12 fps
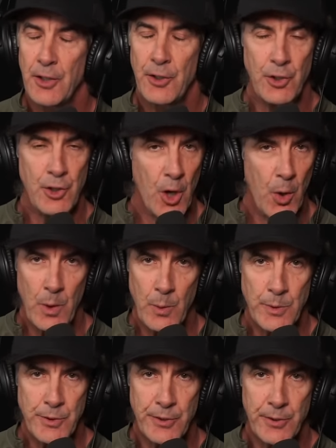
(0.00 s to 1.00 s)
No
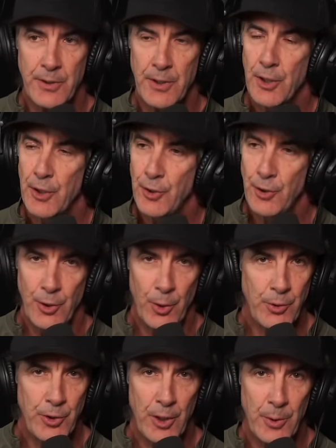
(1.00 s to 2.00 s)
one was hurt.
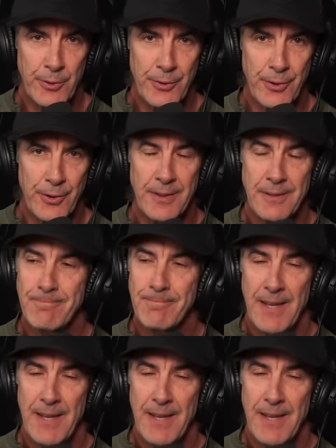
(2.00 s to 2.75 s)
No dog was hurt.